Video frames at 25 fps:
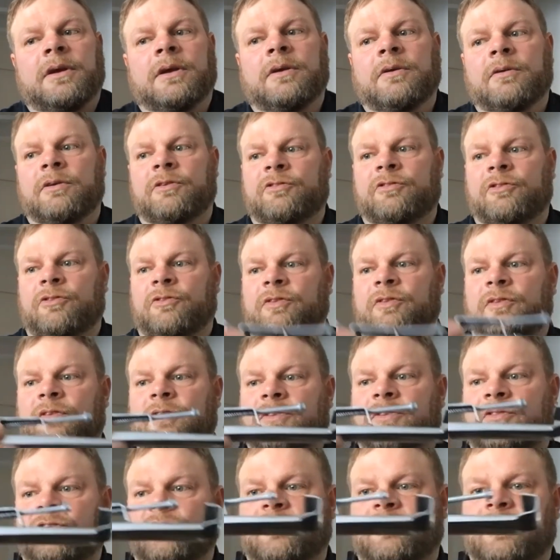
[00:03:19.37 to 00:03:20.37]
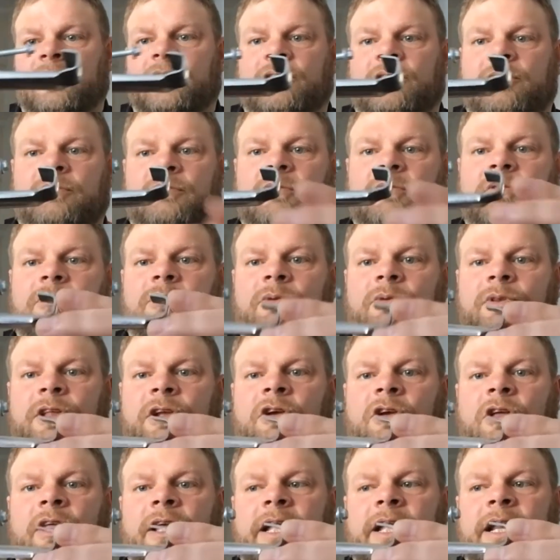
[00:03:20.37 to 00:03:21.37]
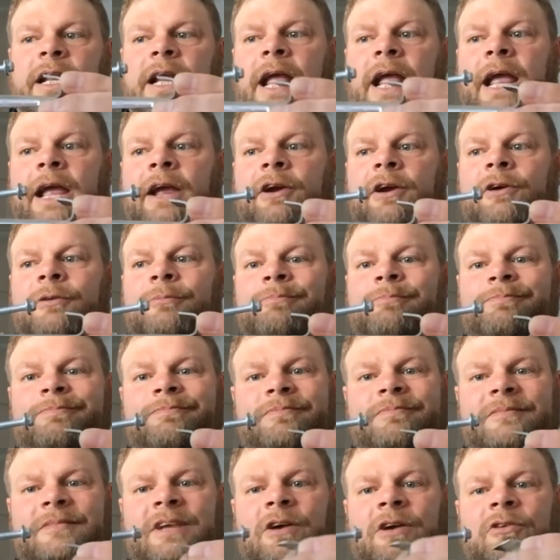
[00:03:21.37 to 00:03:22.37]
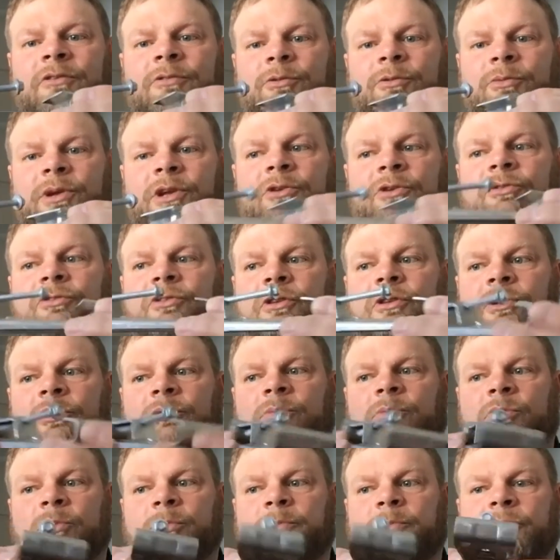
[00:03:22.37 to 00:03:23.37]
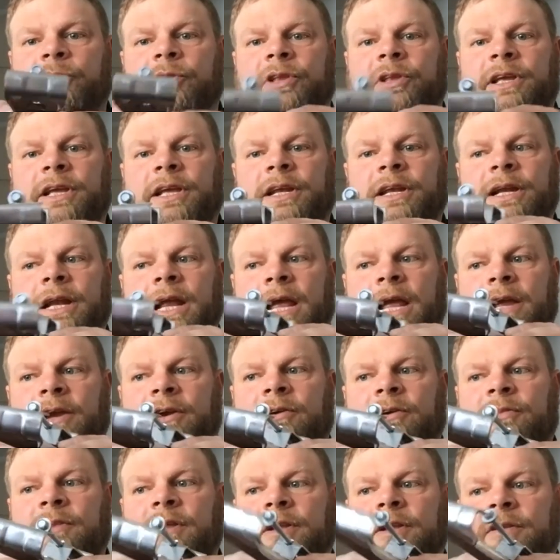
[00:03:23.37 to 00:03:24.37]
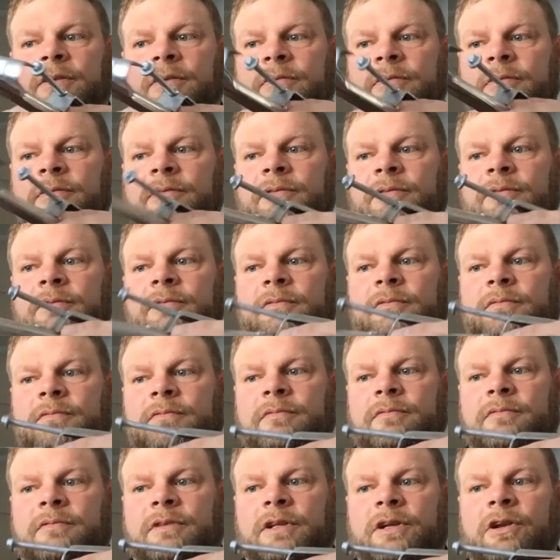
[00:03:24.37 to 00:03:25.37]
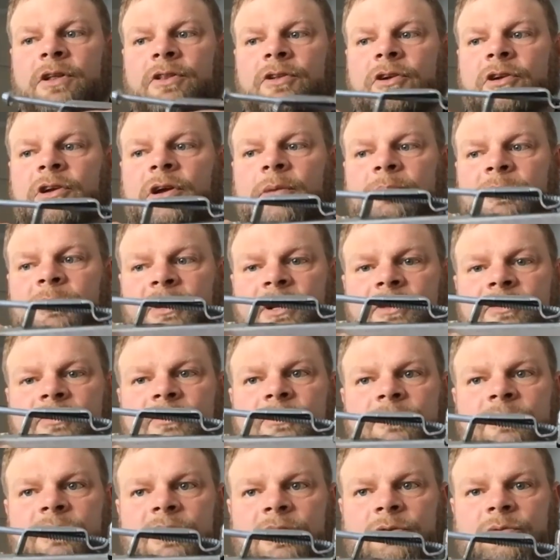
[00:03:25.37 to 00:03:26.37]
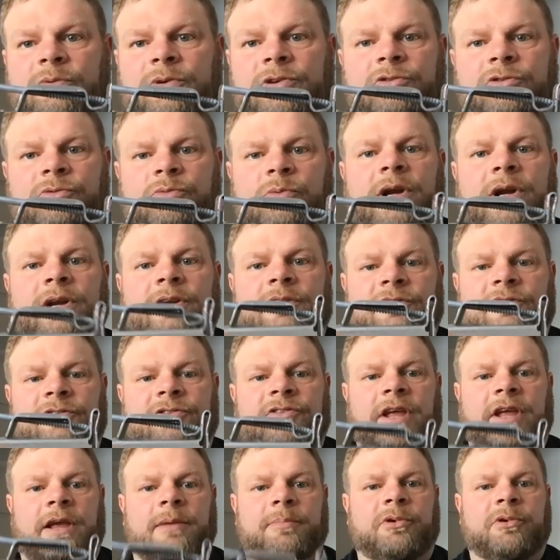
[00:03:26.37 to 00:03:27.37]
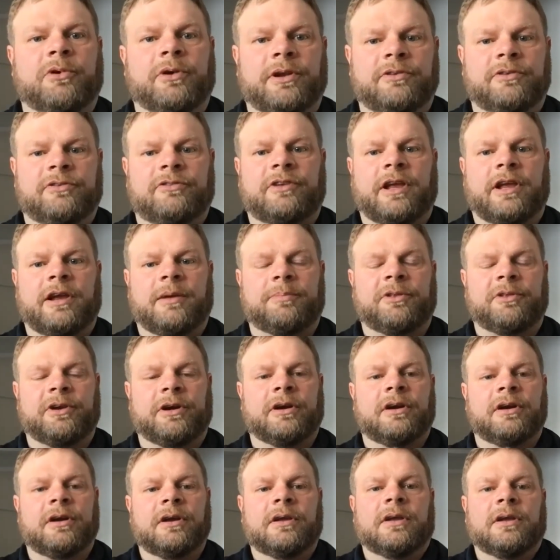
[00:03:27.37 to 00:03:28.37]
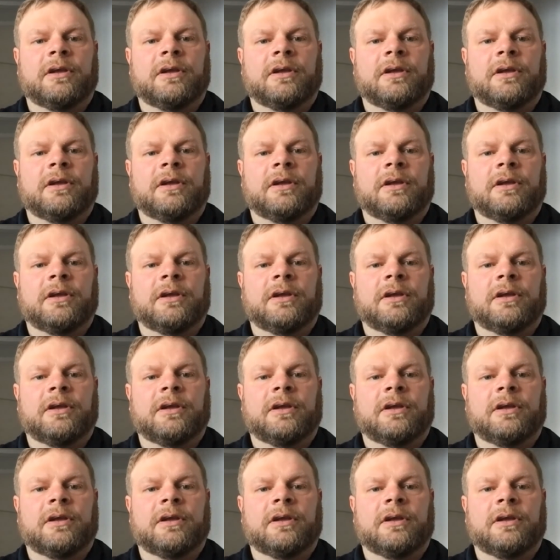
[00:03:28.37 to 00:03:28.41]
this is what they call a hidden hanger. However, we use a little more burly hidden hanger than other companies. We just want it to stay put and stay up there.